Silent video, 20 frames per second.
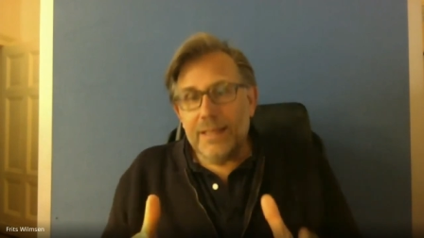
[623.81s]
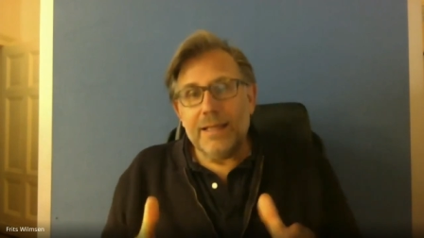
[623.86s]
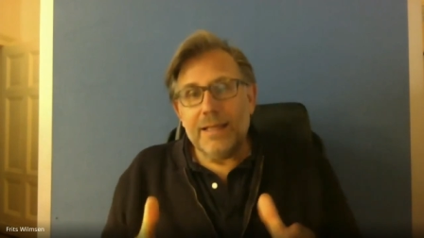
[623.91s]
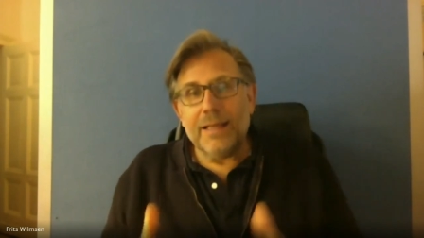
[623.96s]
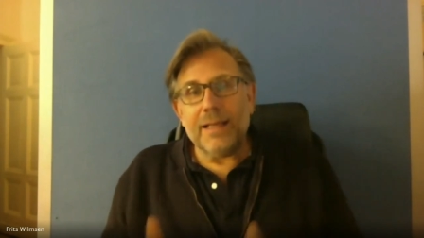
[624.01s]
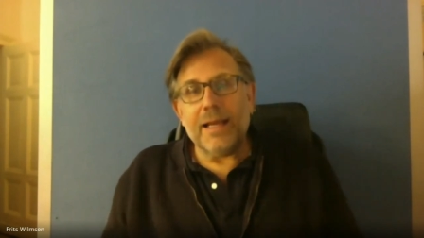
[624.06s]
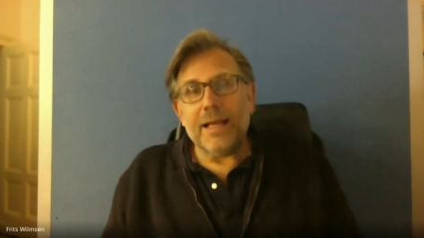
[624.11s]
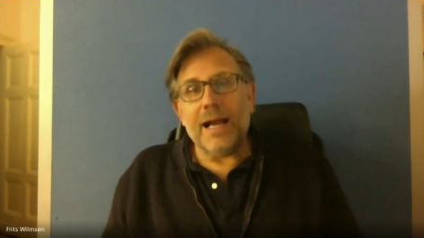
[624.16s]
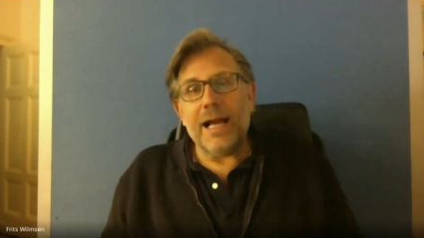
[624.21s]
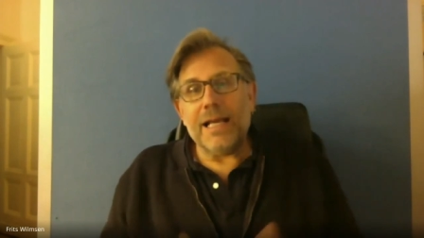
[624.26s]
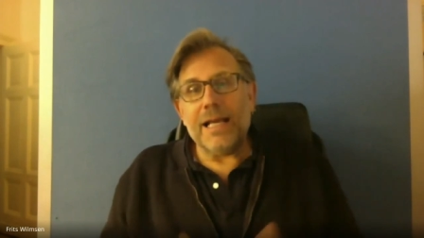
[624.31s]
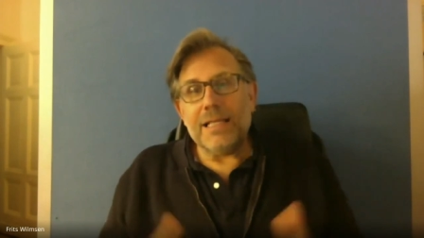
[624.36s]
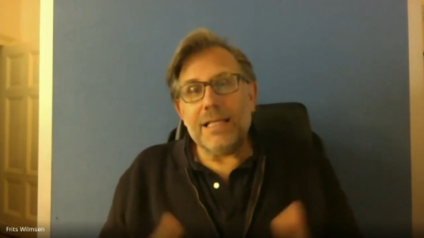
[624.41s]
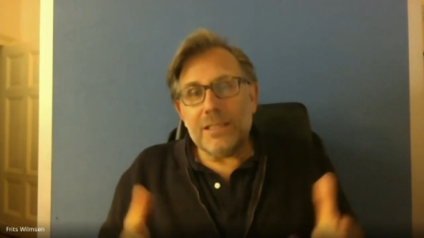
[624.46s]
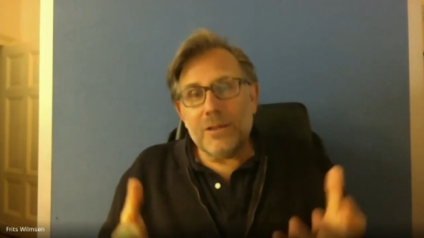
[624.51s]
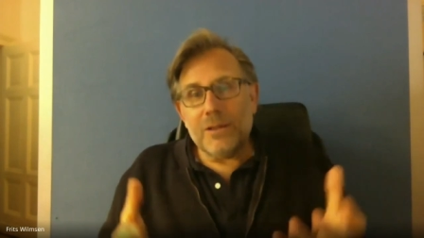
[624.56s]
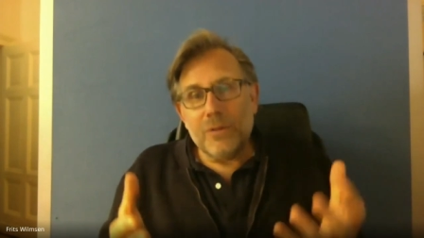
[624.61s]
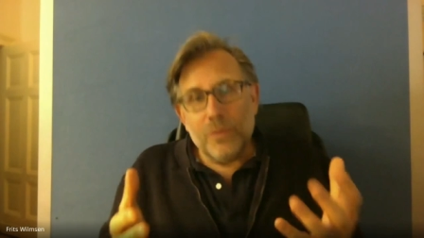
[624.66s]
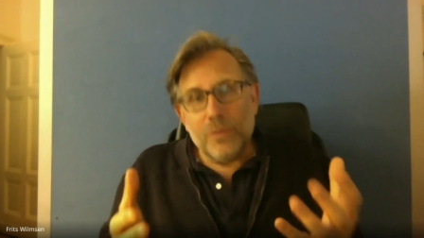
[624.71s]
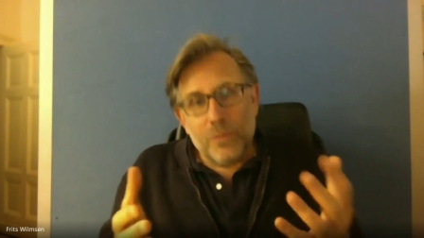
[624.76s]
hey guys,
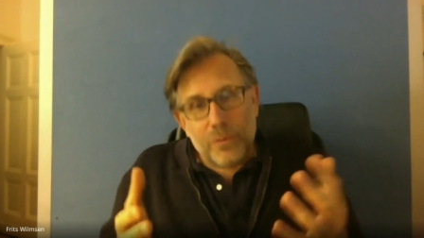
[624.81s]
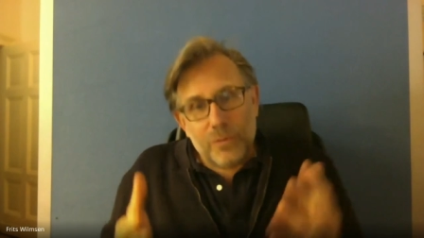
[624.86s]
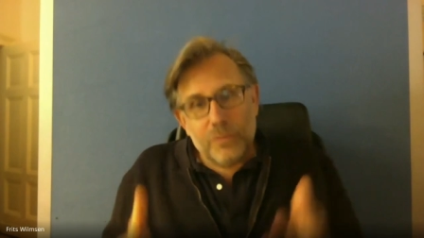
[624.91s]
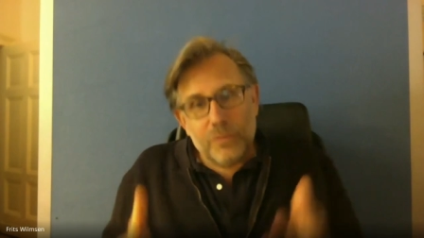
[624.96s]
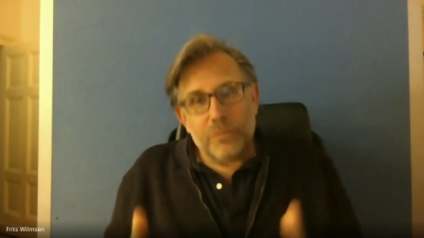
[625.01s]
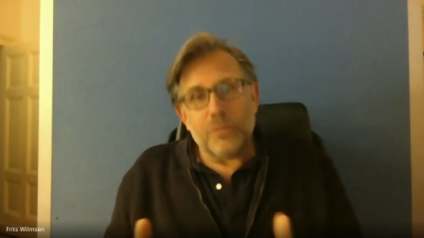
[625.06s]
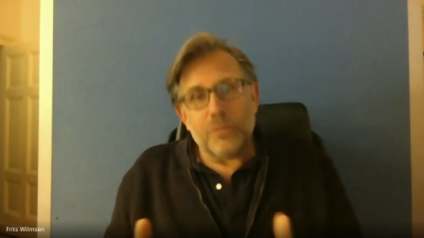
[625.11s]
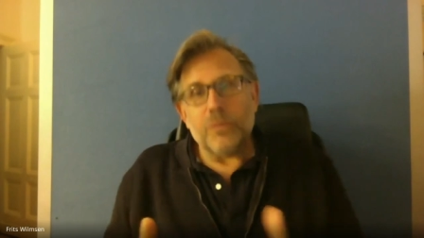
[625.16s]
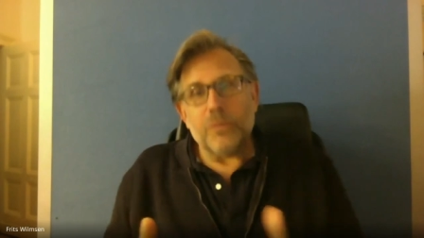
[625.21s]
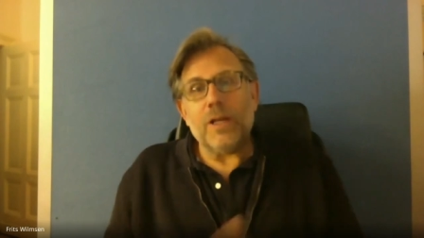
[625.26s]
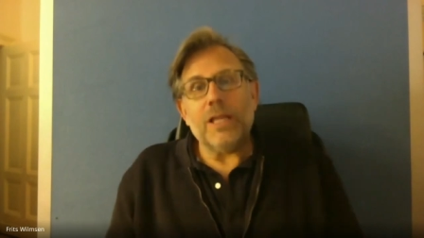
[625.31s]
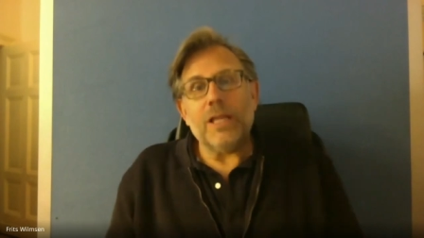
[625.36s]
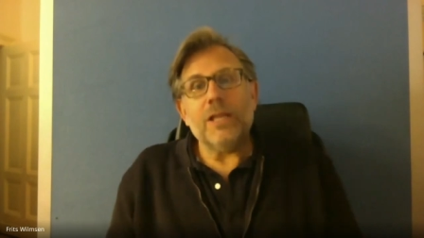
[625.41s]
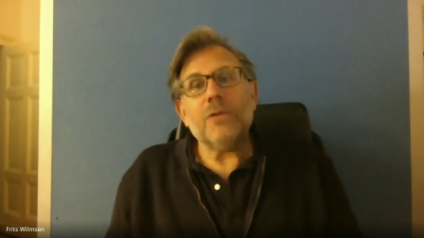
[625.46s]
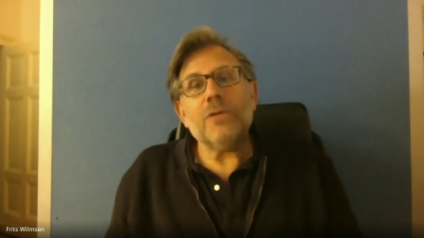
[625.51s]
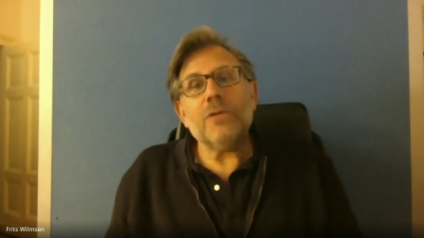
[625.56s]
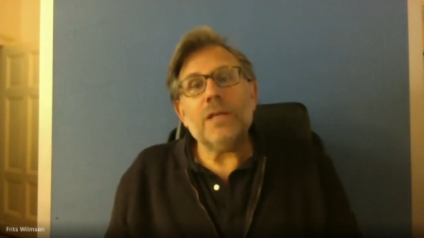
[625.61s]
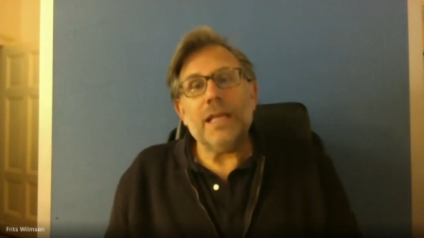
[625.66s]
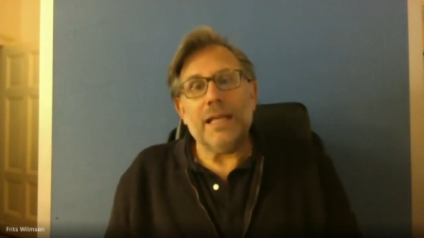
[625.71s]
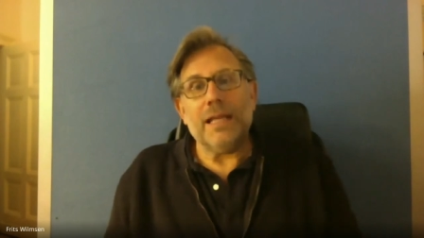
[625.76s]
so what do
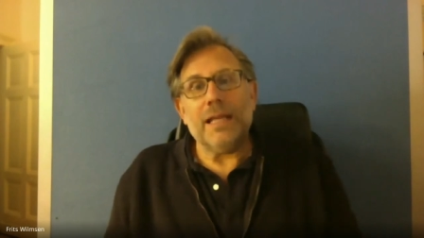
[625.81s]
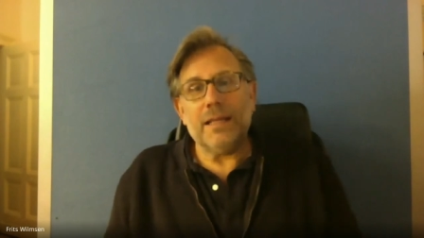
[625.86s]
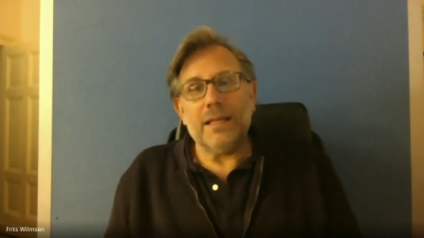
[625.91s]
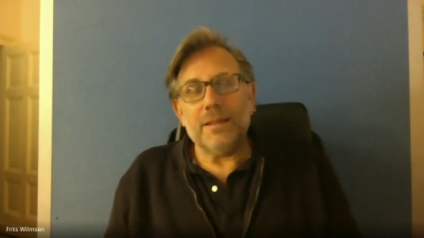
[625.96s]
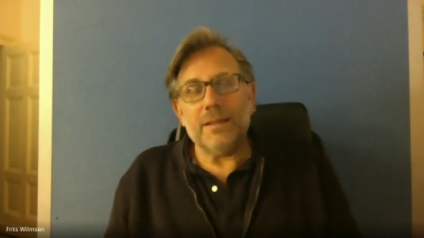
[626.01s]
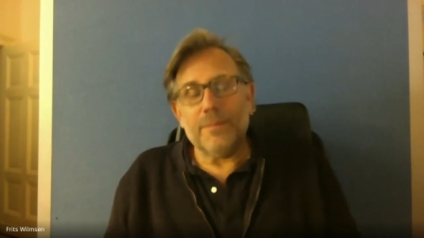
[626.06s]
you need?